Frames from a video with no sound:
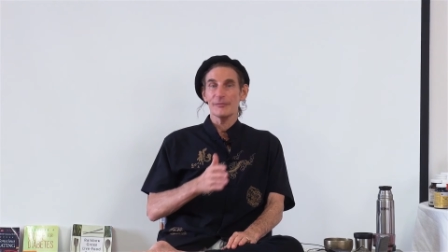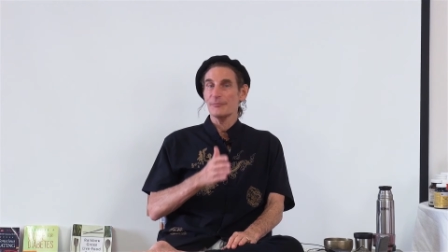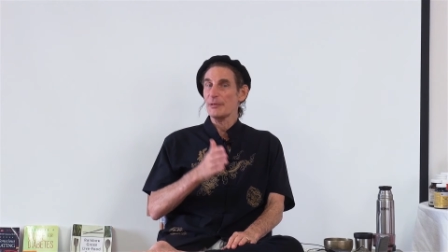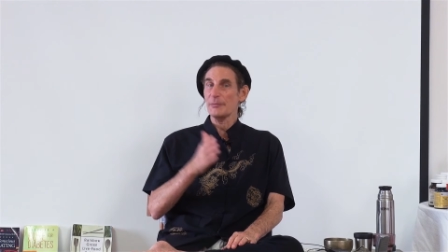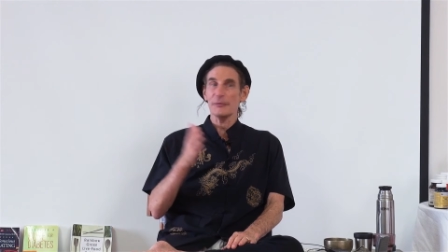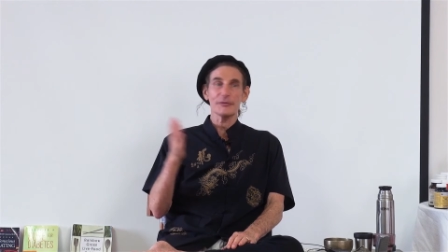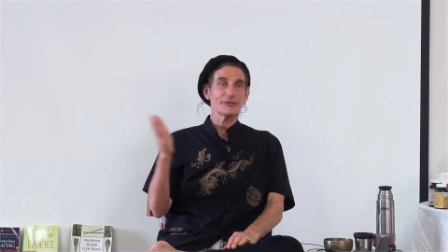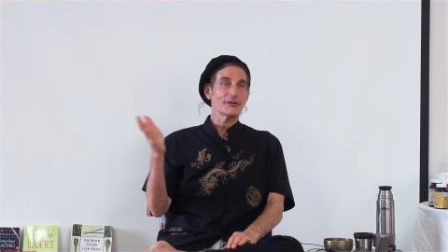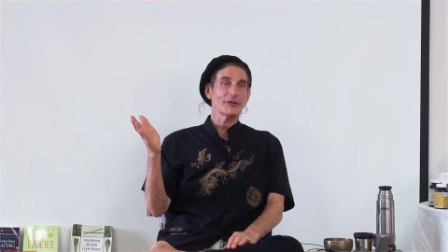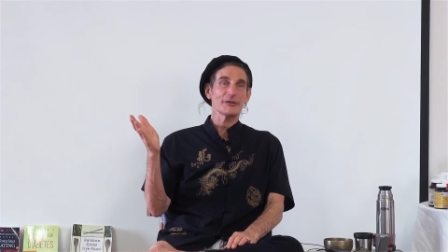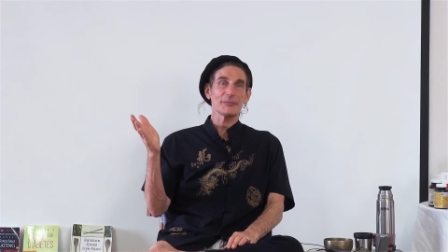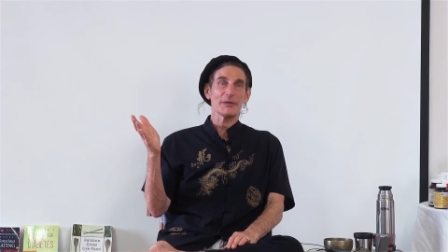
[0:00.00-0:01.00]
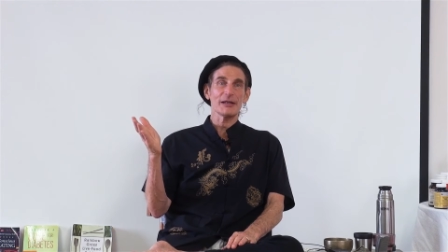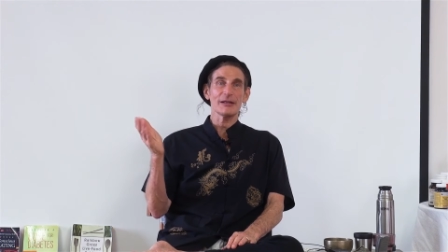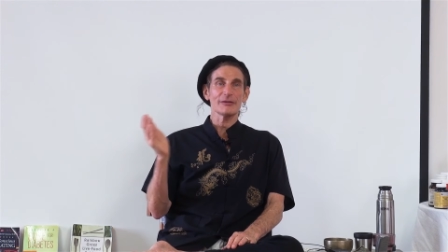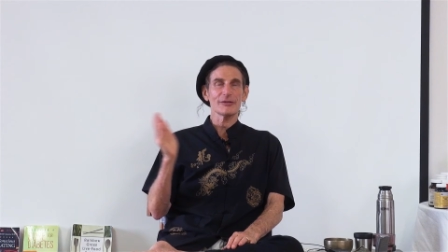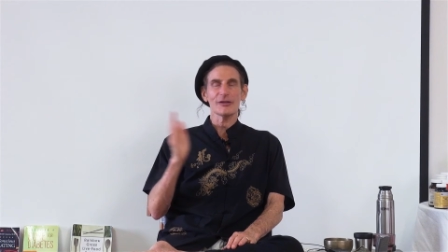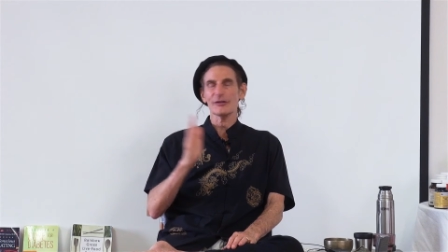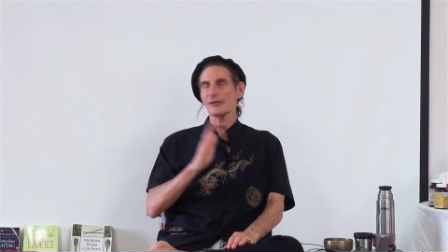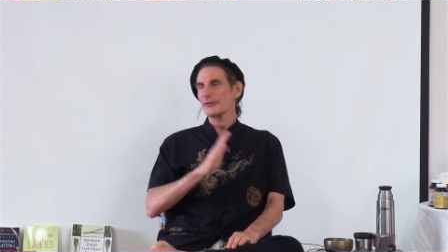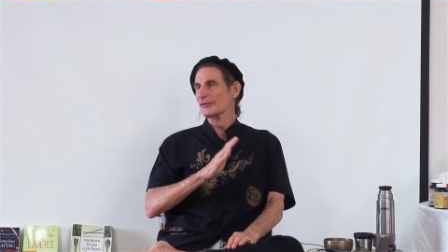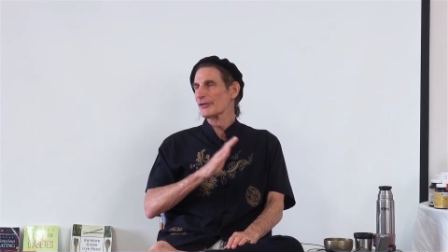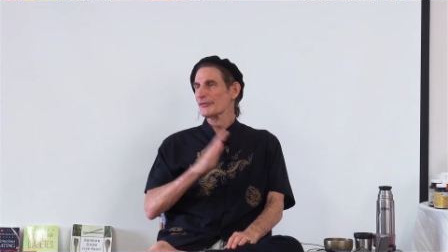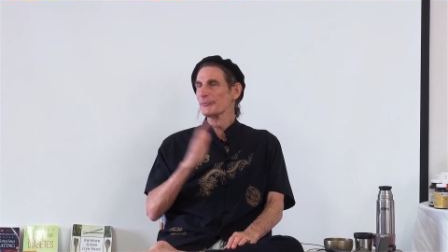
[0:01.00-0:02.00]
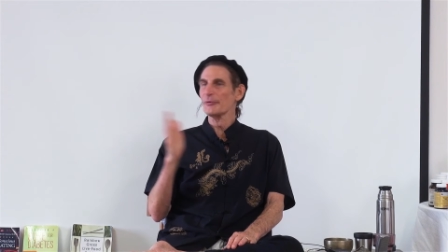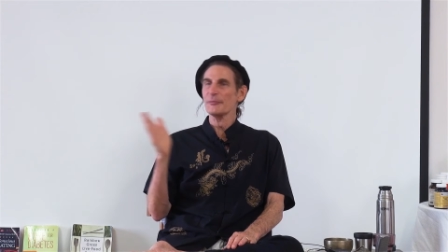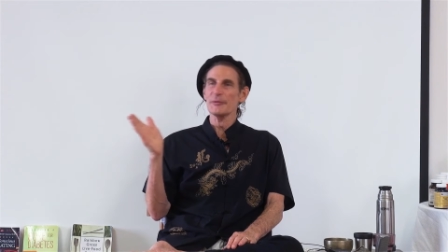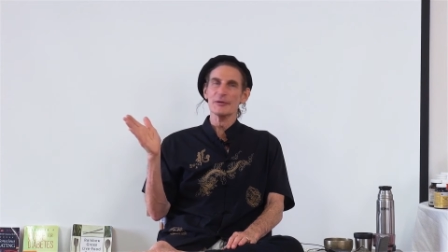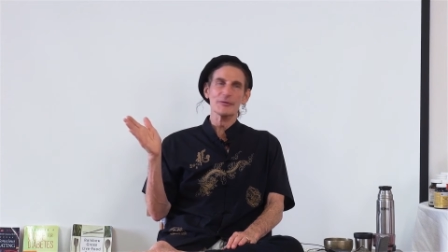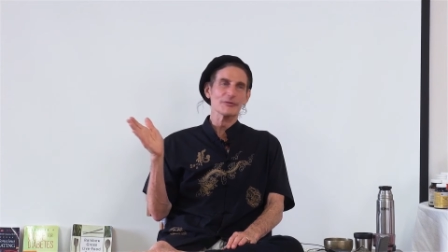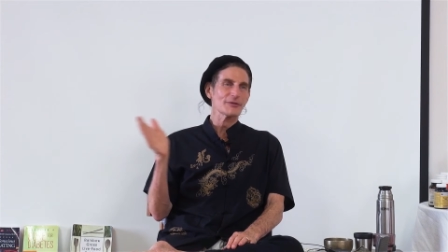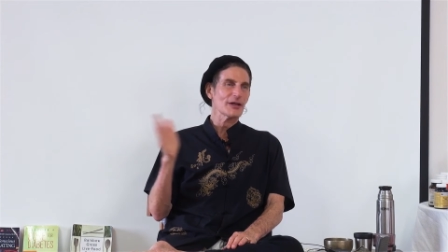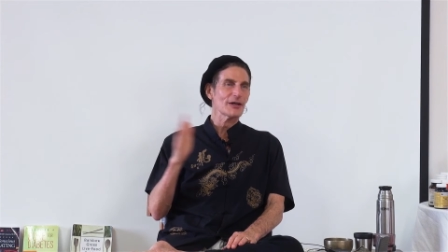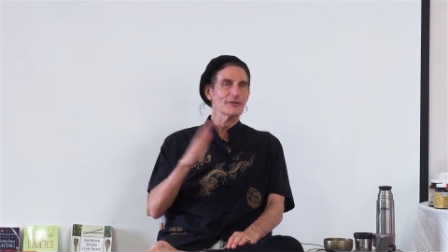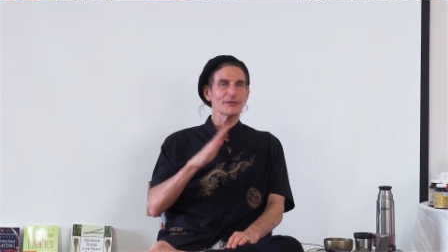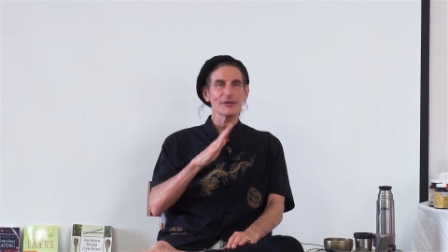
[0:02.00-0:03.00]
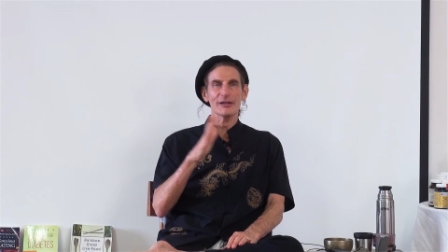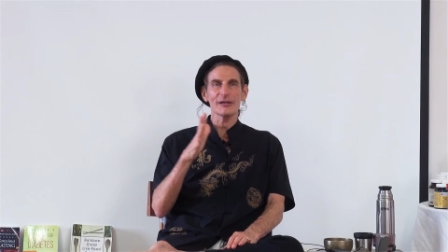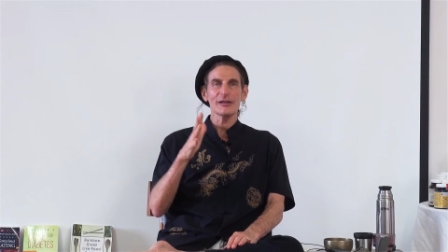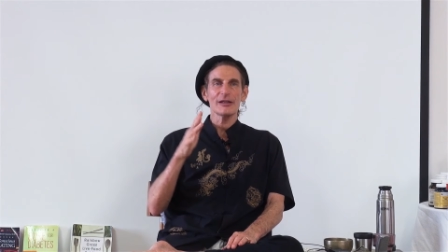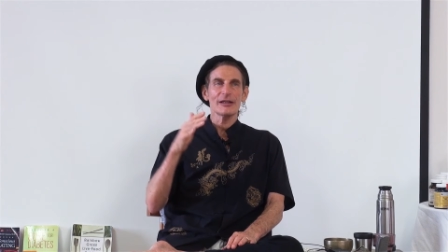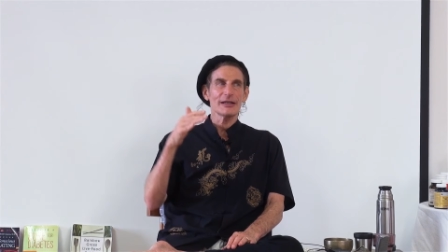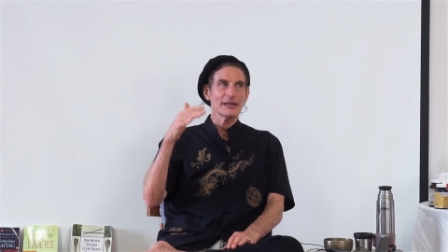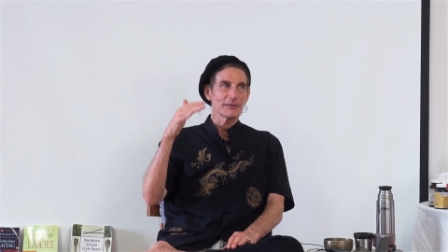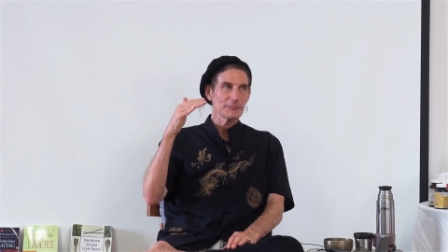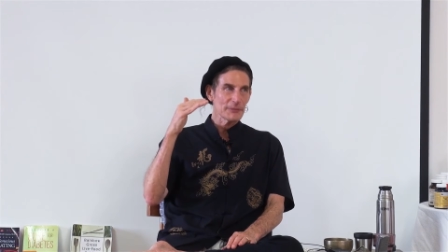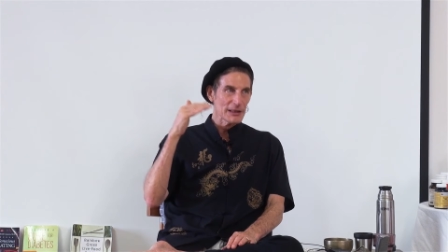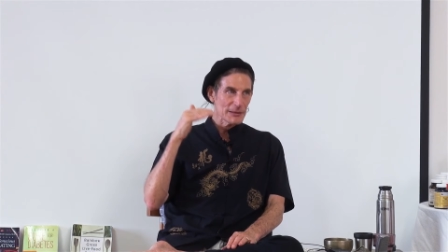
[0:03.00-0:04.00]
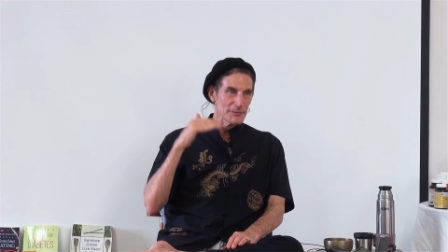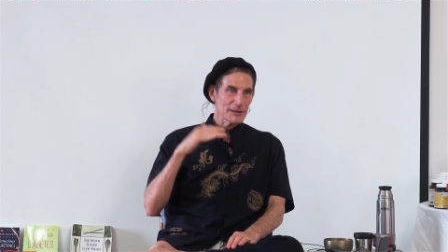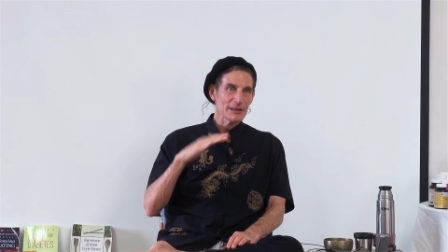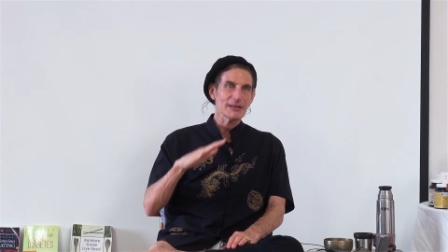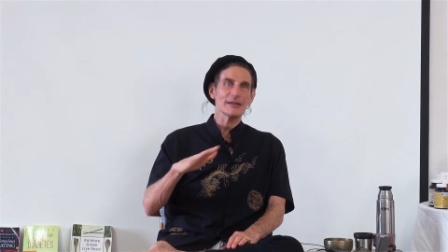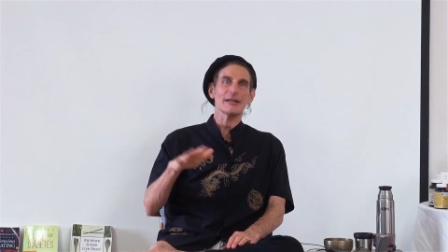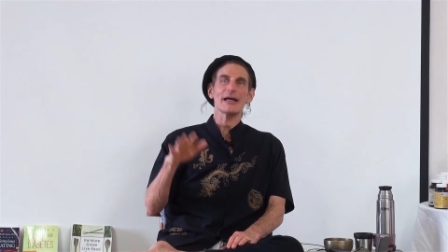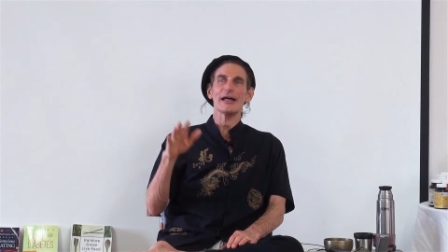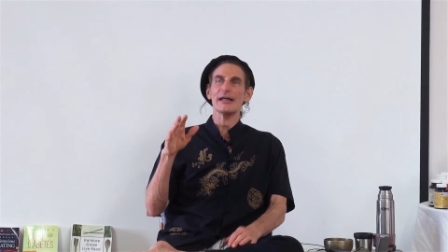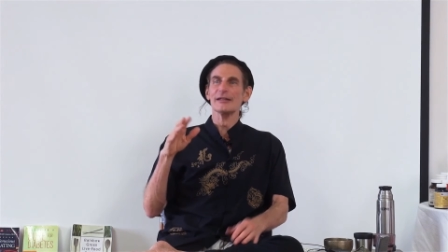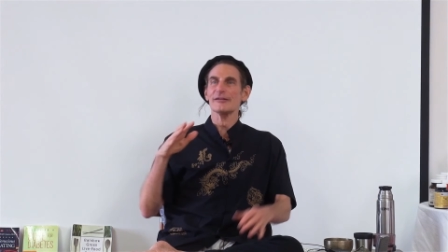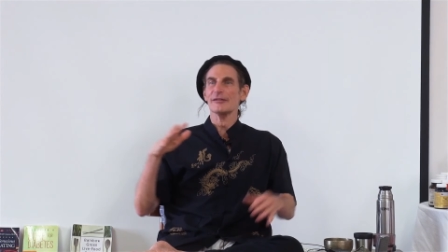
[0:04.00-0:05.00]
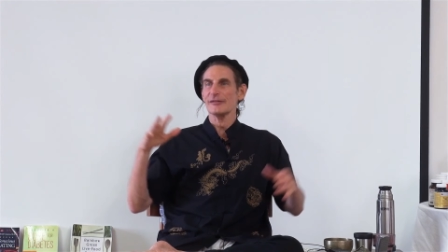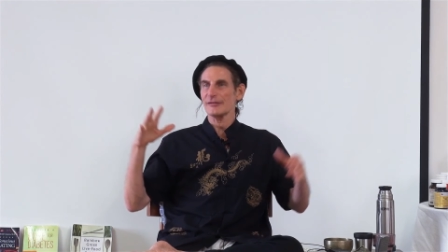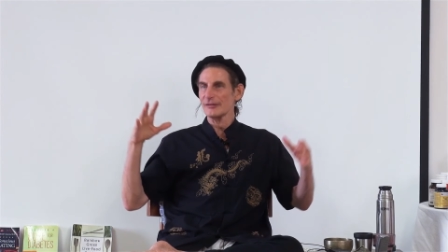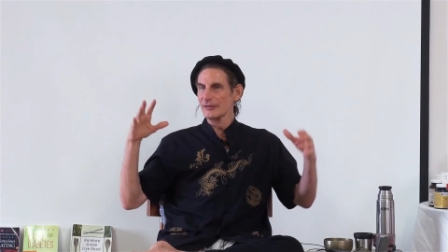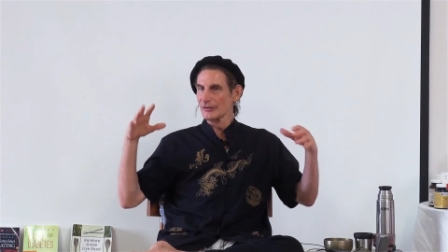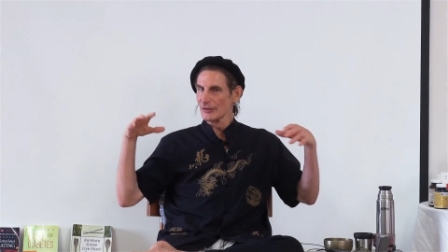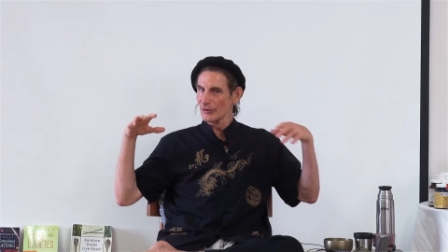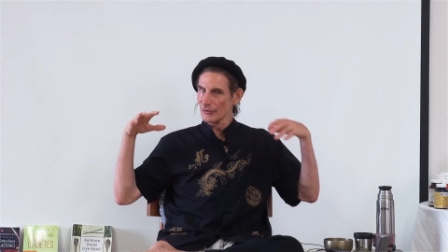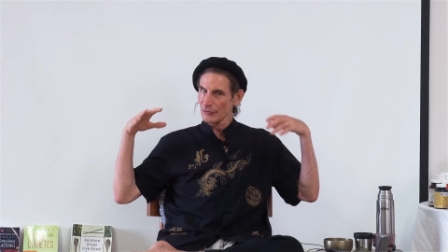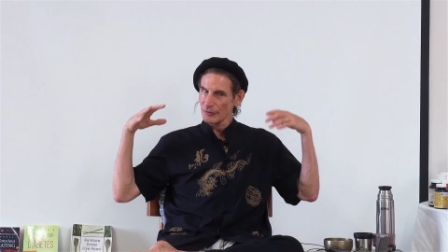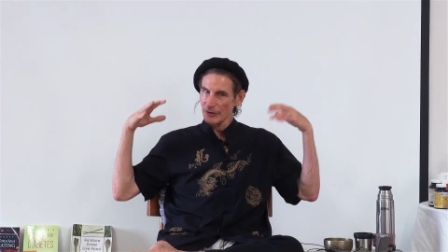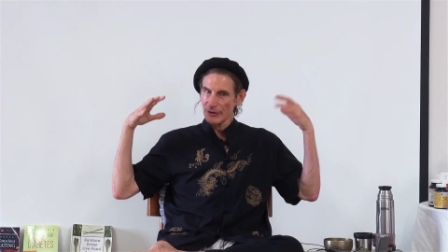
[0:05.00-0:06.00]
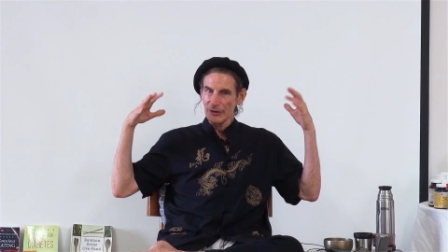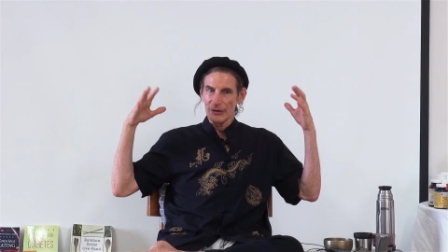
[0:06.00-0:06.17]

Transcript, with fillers: People will still debate it. No, no, it doesn't pull minerals out. And it may be that, you know,